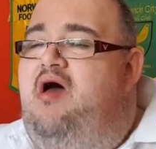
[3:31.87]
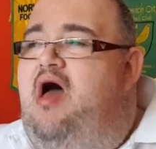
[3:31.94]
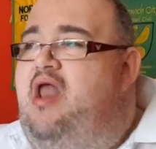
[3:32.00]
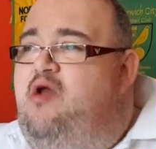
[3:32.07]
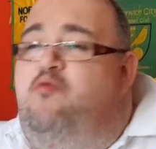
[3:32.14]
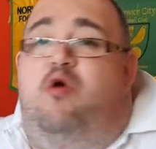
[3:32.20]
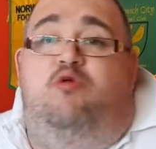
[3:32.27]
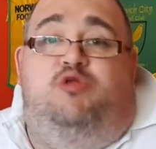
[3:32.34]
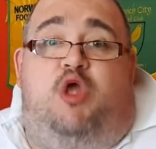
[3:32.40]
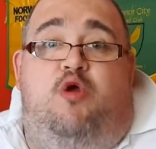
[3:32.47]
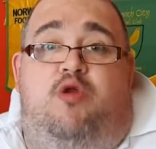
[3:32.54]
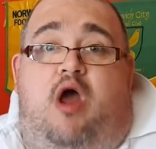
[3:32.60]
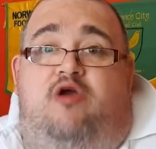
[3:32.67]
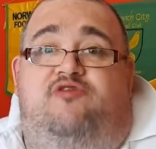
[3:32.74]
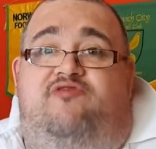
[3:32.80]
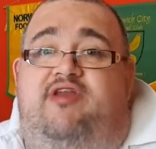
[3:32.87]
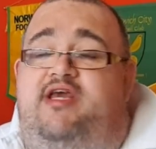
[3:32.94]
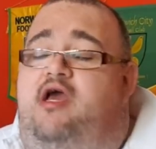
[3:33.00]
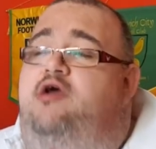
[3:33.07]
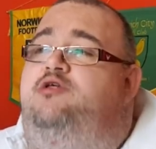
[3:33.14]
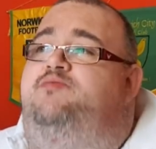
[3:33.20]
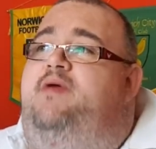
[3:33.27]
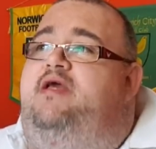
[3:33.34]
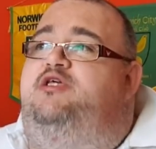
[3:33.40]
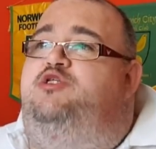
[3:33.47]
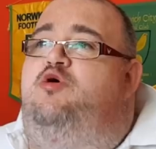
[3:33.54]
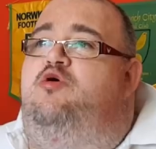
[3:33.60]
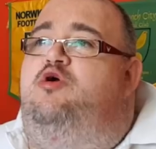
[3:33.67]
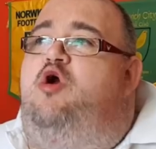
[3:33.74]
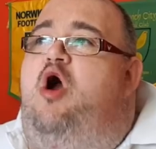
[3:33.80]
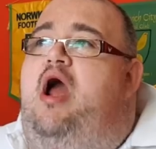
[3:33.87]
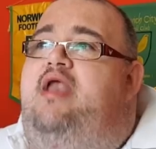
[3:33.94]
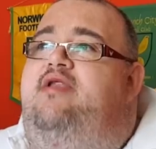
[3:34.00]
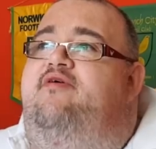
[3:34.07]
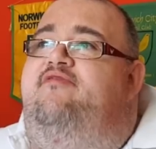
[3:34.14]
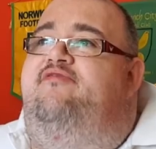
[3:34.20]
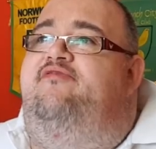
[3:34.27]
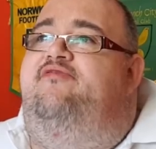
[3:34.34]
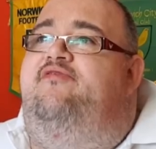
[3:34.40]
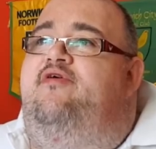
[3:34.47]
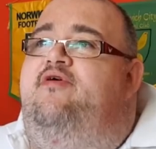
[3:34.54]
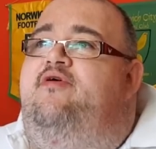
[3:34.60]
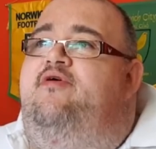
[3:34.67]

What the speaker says: And I will do those videos, but it's not kind of...